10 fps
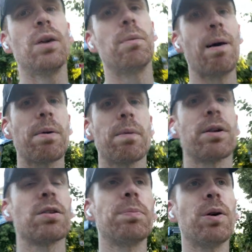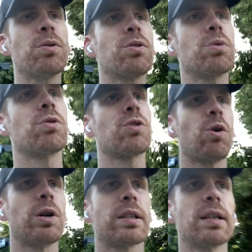where we were supposed to
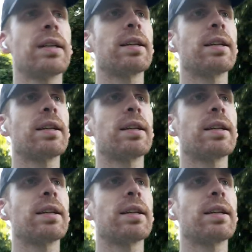sort